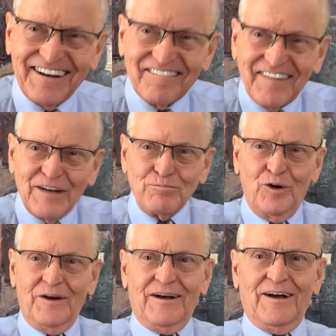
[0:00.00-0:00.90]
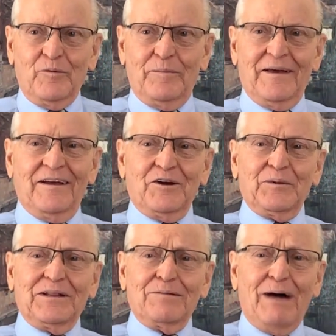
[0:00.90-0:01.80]
And from that point on, we began to
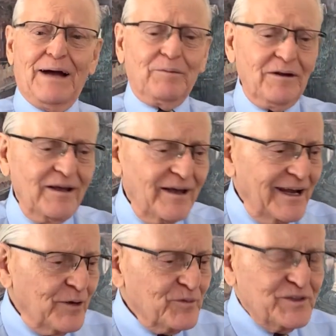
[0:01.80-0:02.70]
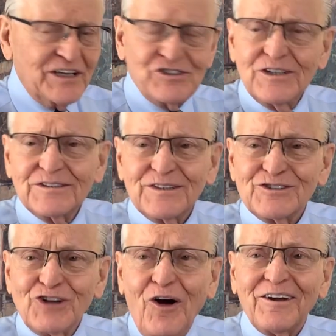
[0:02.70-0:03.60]
read the Bible, and it was like
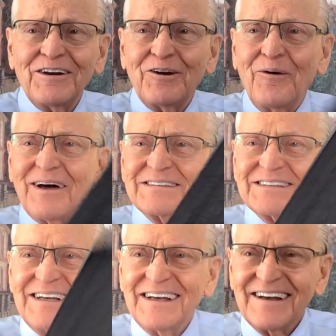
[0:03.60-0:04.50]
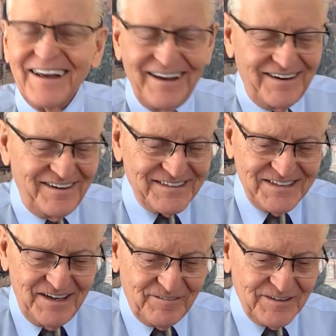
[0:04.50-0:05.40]
Jesus talking to us. And
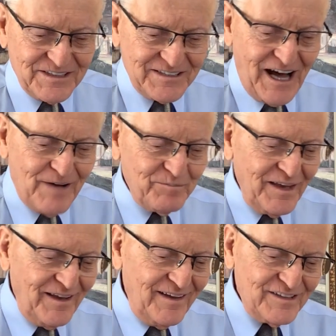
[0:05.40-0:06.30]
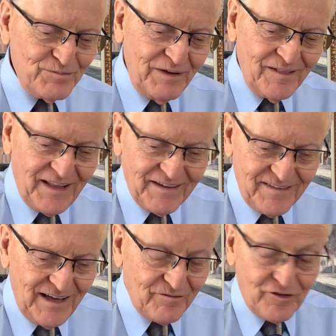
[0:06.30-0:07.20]
it's never stopped. It's been
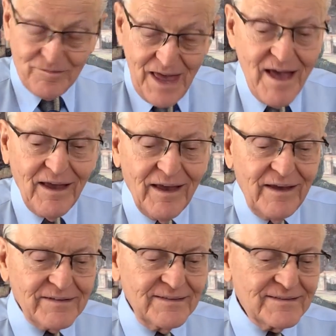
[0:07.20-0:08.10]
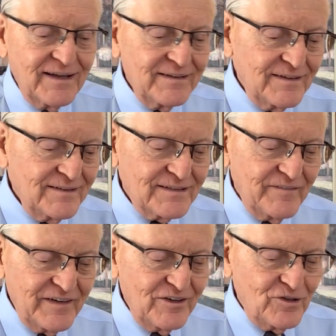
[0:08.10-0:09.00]
like that for me since
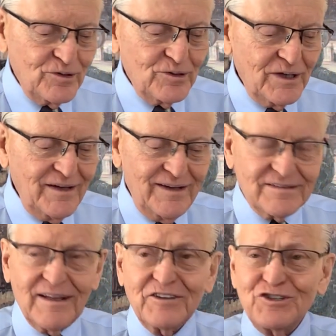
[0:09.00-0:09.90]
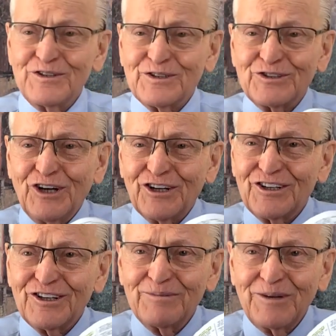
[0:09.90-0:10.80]
1972. It's like Jesus
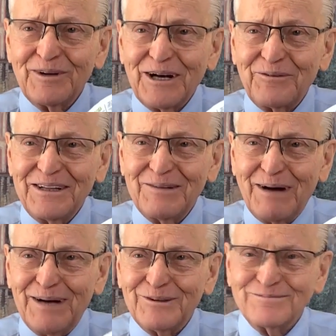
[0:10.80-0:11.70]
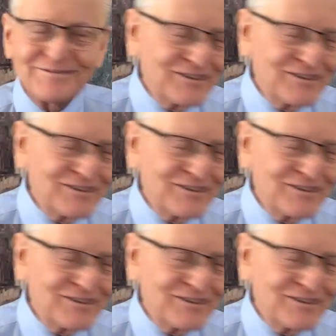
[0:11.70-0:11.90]
talking to me when I read the Bible.